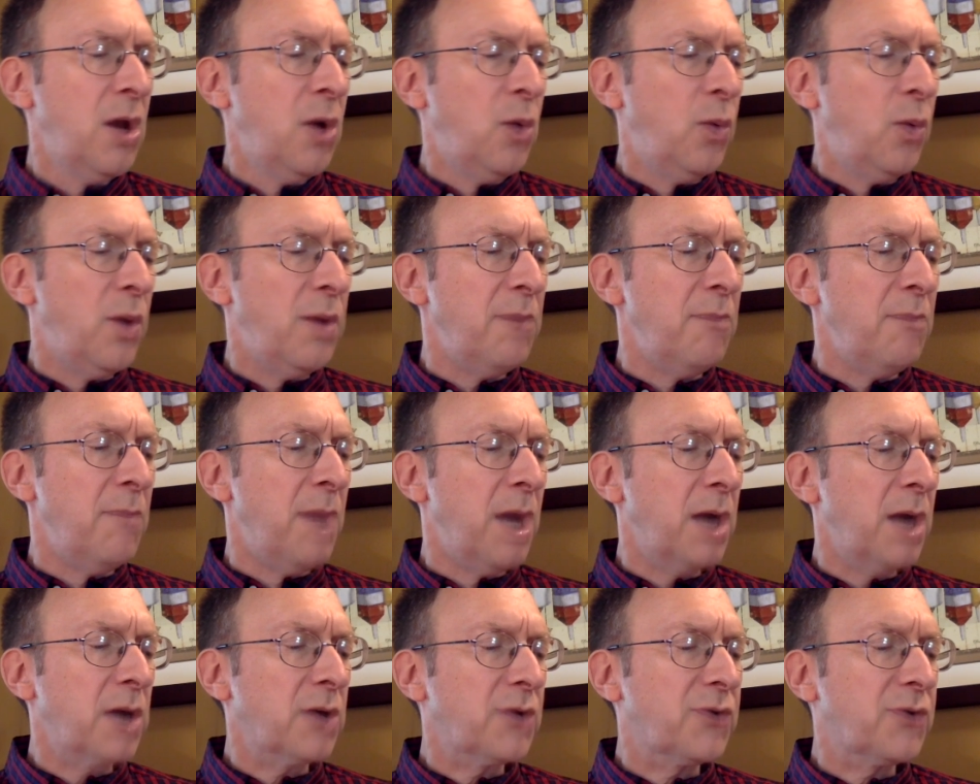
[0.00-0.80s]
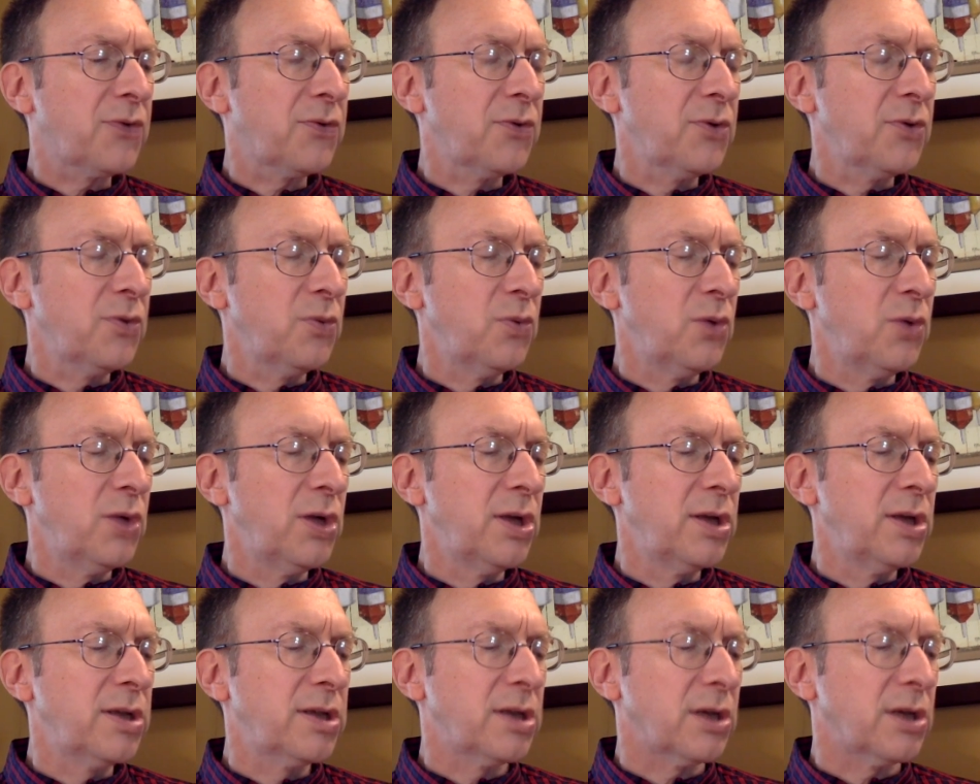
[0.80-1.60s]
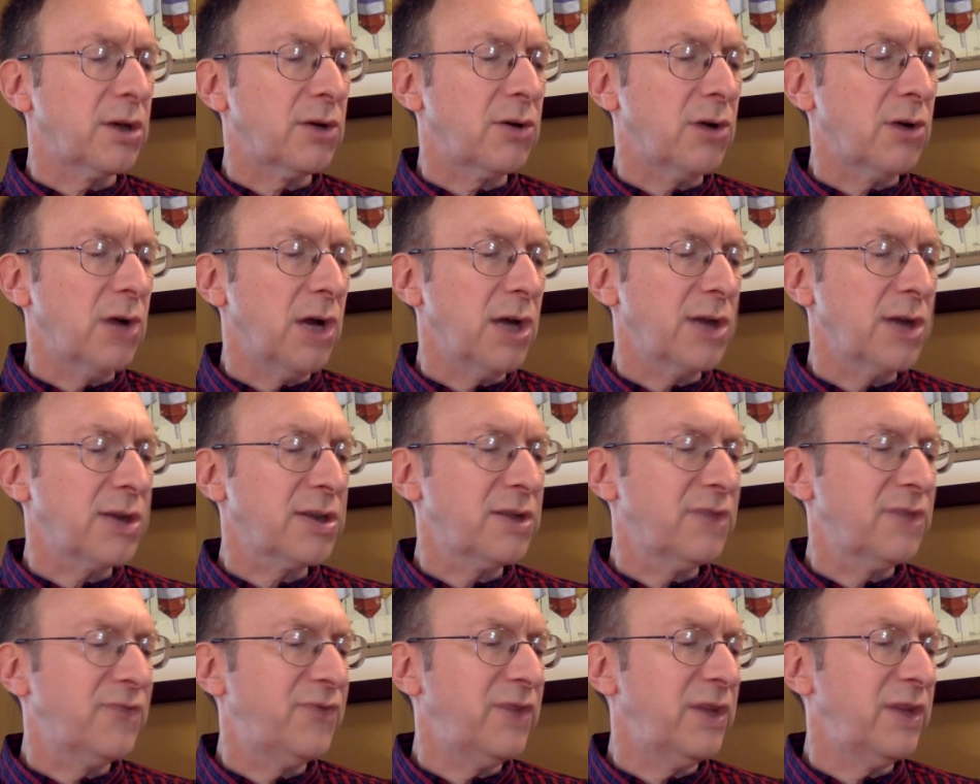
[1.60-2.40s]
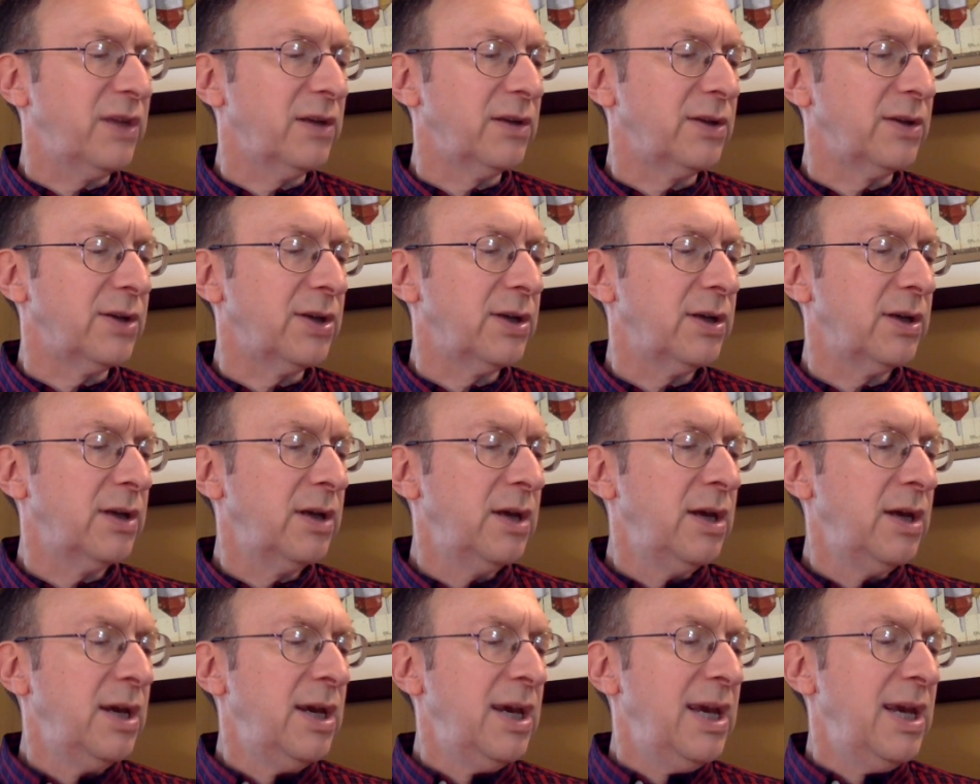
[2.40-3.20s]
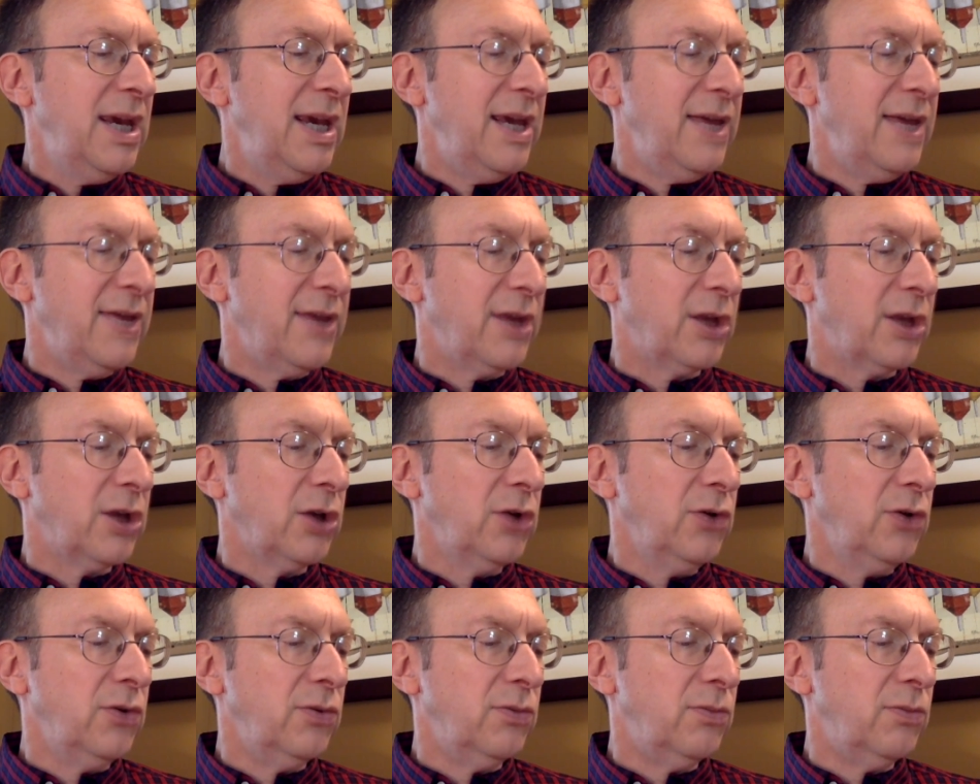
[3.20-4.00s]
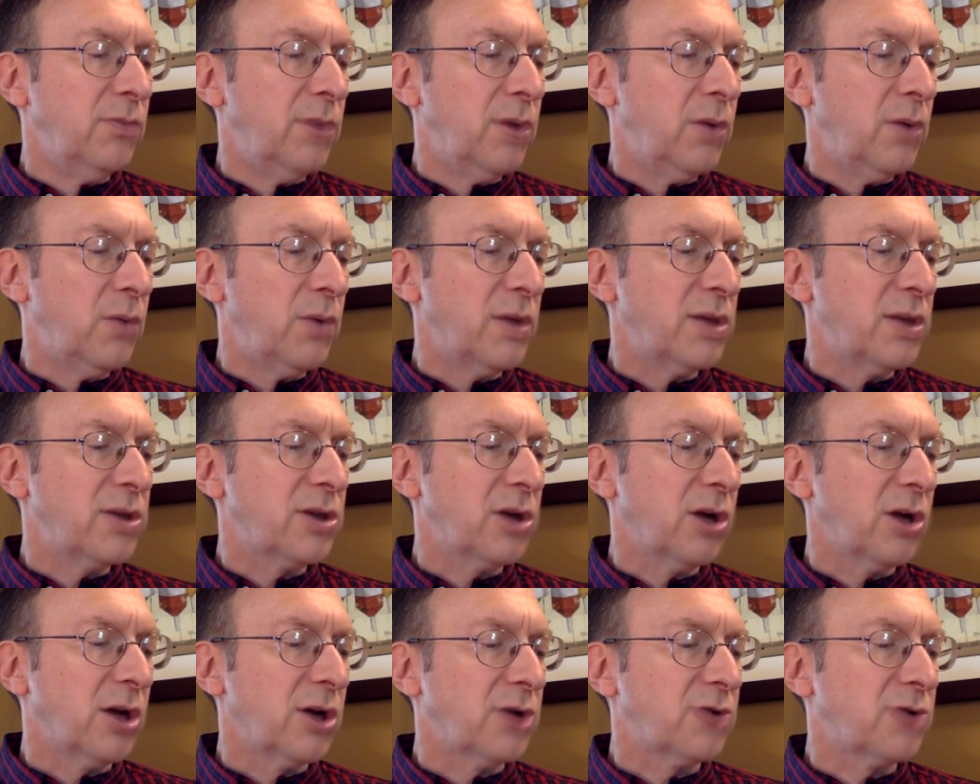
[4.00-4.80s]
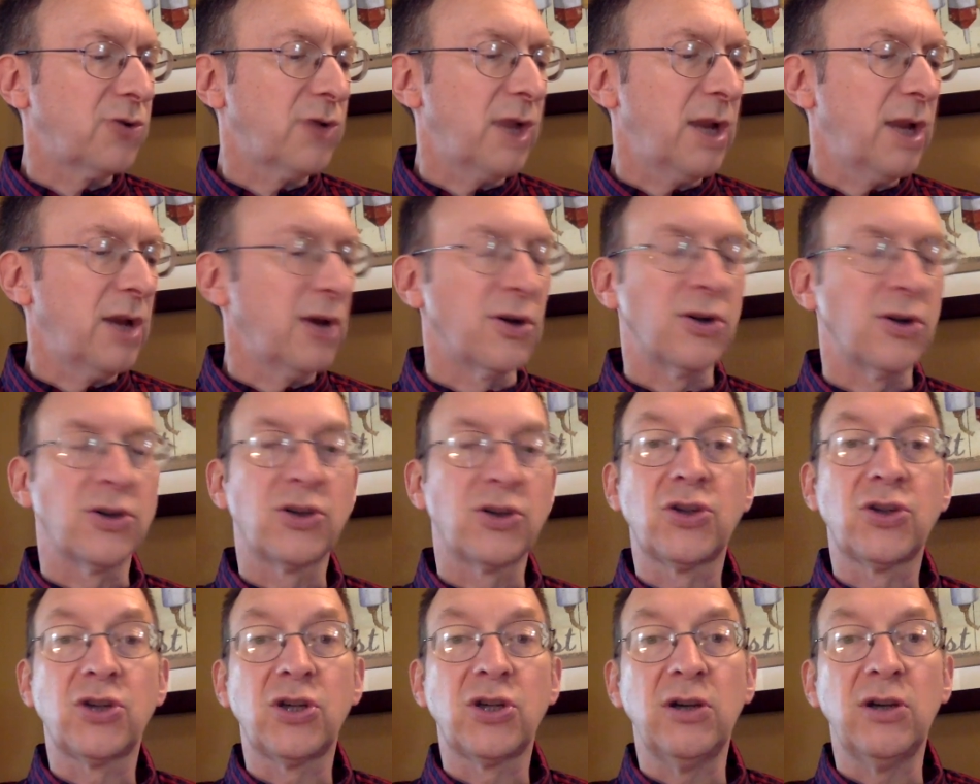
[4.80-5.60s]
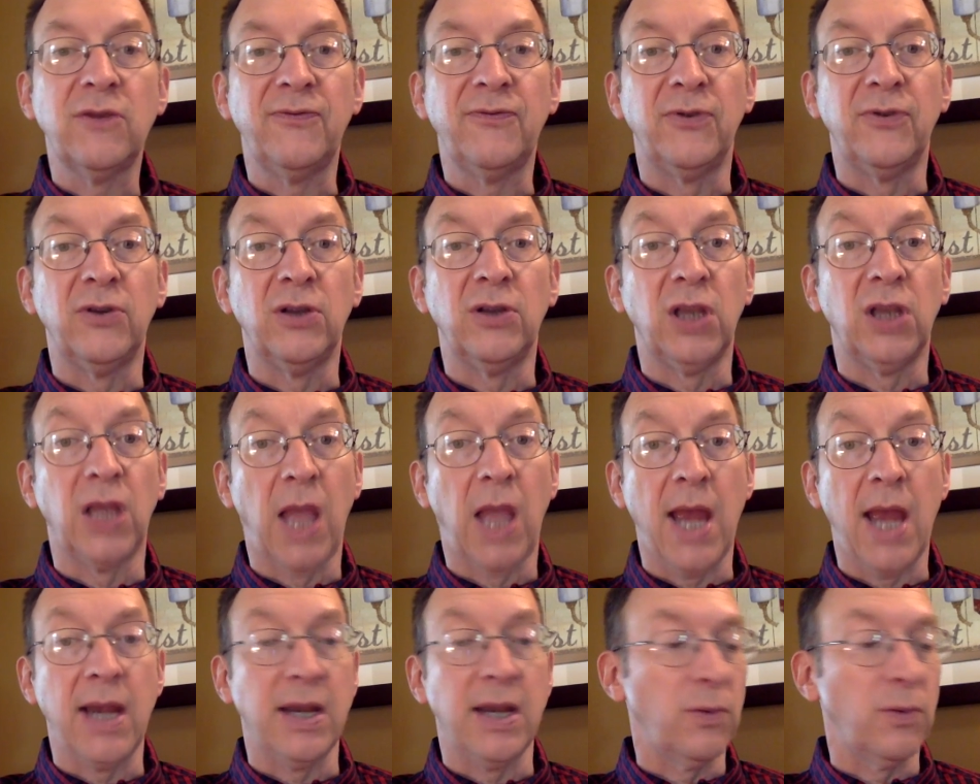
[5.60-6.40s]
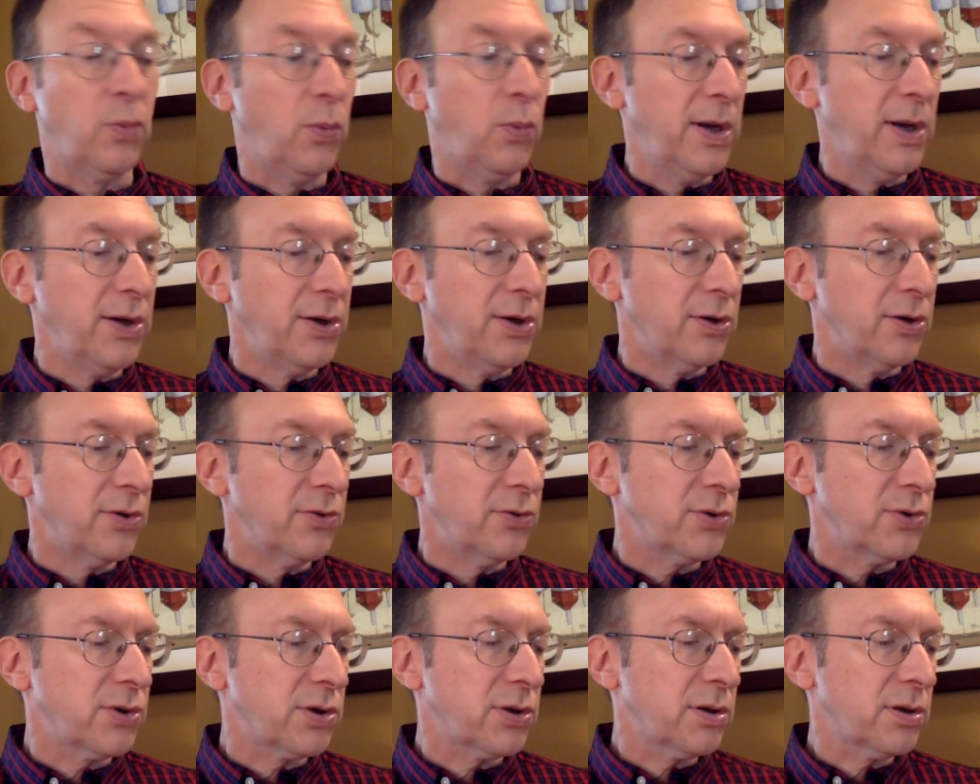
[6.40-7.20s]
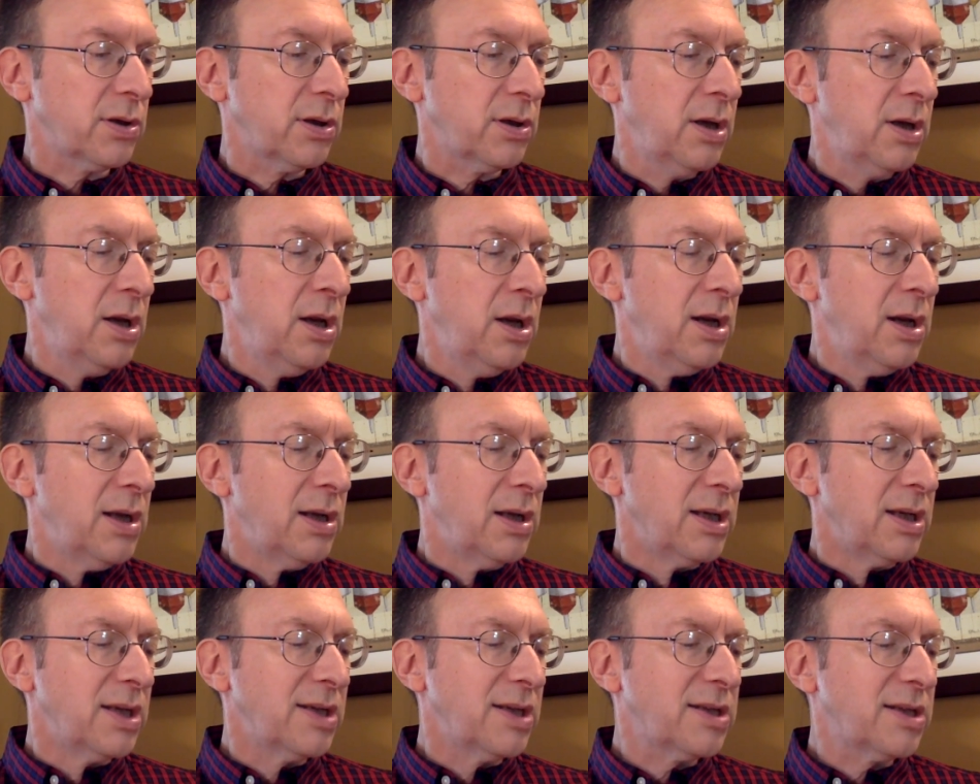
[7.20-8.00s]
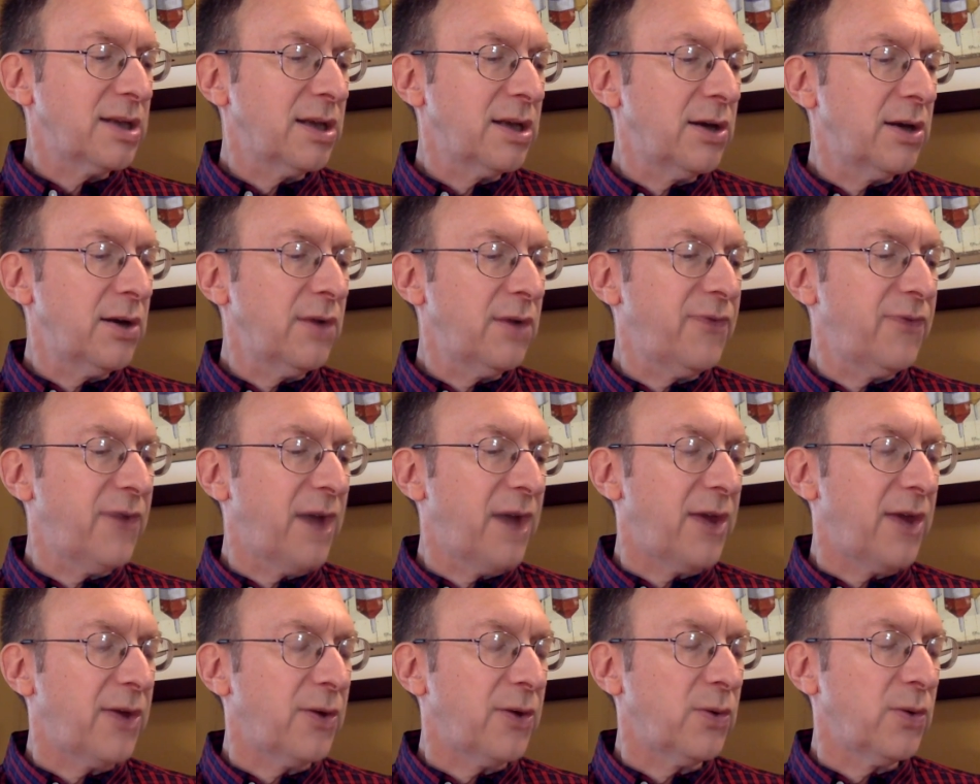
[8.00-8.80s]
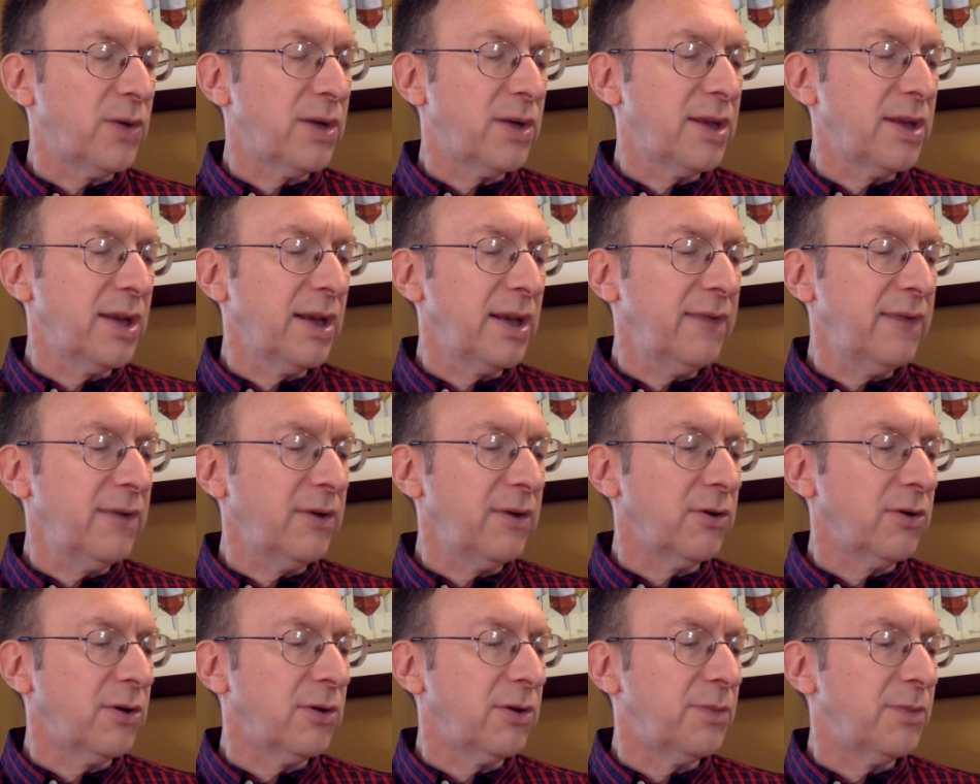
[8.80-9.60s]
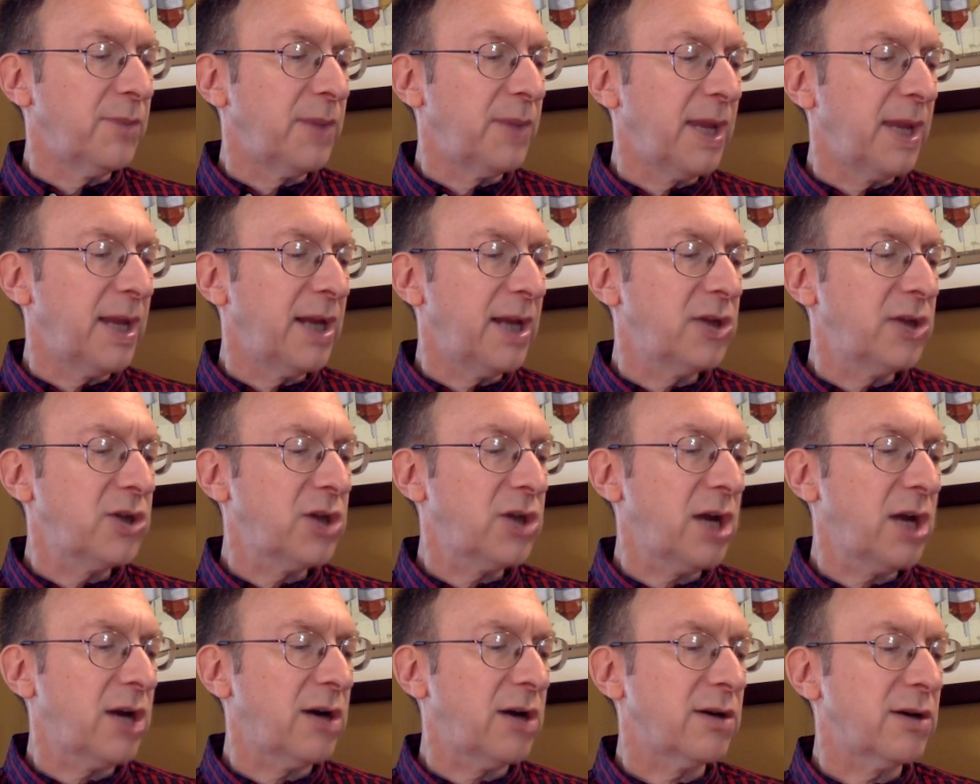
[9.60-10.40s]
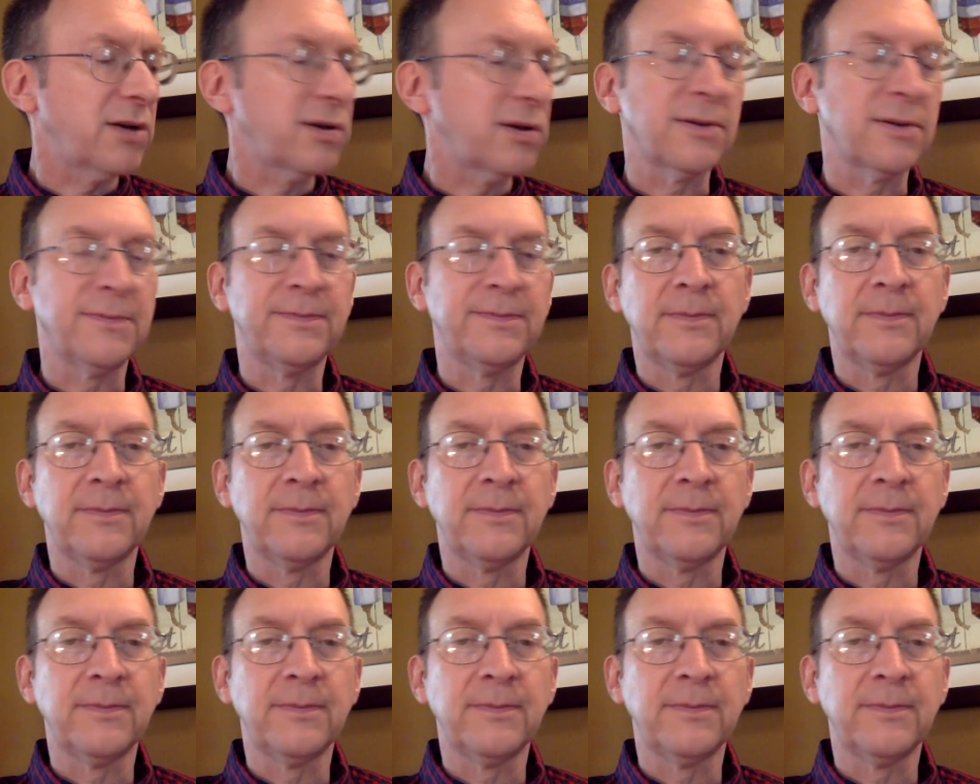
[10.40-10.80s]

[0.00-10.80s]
We mucked through the woods and across the field. In the gloom, we saw a trailer's cheerful, lighted windows. Lissa and her father were in the living room playing checkers.